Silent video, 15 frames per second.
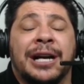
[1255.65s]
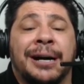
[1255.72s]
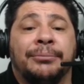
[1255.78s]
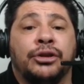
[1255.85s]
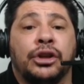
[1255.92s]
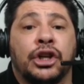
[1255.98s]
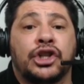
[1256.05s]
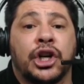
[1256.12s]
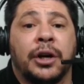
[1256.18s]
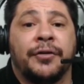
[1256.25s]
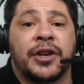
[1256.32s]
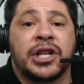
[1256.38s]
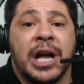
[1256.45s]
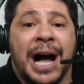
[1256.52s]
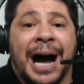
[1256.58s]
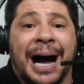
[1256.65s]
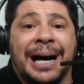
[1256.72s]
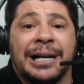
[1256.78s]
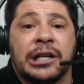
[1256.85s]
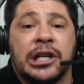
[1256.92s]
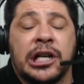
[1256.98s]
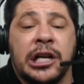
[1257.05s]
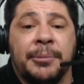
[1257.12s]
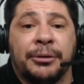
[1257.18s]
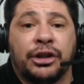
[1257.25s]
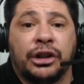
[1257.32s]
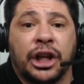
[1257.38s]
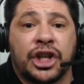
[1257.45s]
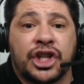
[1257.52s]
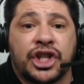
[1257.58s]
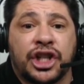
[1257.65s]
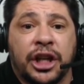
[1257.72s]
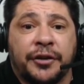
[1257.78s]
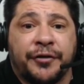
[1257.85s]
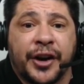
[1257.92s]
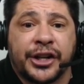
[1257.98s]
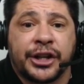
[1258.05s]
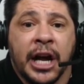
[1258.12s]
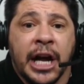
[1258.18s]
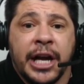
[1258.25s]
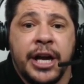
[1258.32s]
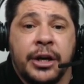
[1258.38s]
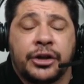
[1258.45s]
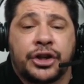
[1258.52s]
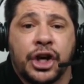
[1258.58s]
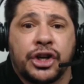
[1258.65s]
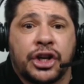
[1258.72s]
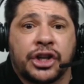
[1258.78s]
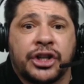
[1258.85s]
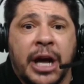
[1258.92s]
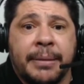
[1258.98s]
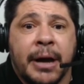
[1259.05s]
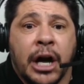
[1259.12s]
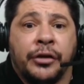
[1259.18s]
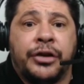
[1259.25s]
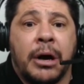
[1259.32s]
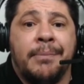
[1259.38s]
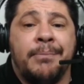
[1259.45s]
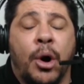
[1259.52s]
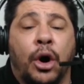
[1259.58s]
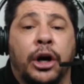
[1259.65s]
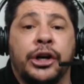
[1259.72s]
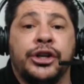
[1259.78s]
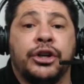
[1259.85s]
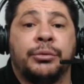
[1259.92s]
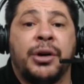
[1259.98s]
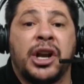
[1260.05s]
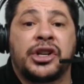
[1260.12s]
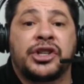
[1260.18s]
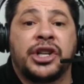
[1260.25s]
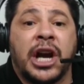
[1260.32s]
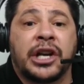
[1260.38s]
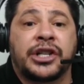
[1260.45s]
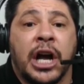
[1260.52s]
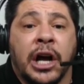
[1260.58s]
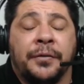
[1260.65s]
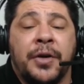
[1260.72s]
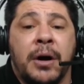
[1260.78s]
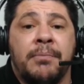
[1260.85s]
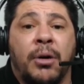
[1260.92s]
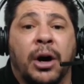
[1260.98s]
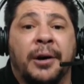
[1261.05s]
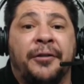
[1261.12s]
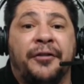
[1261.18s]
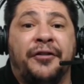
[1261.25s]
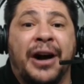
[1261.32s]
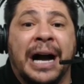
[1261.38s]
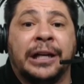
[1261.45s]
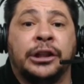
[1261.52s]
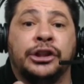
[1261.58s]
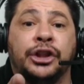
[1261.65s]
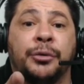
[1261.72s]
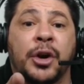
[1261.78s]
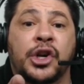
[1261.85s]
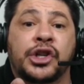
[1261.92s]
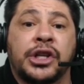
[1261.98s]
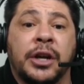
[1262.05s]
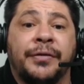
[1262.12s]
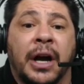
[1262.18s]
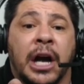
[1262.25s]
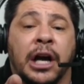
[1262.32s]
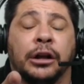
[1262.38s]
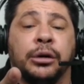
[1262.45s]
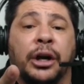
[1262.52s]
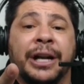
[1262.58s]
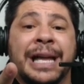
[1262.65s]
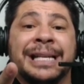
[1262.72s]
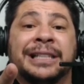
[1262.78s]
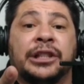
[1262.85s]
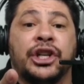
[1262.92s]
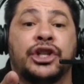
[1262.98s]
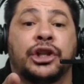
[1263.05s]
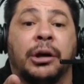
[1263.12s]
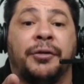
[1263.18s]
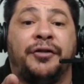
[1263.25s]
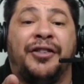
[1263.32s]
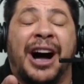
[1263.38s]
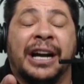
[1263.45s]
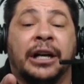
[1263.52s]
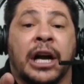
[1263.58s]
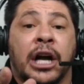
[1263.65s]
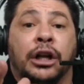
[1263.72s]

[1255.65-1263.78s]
Come to the surface, come to the surface in Jesus' name. The more you resist, the more fire you receive. Lord, increase your fire.